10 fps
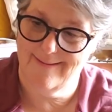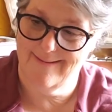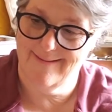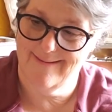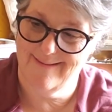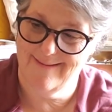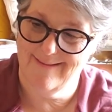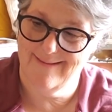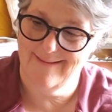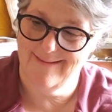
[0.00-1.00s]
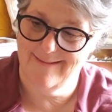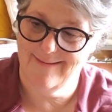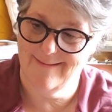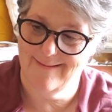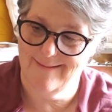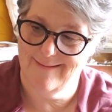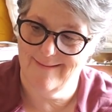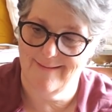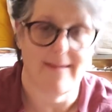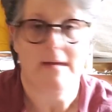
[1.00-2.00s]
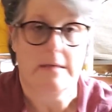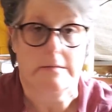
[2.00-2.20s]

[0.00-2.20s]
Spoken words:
Nothing is said.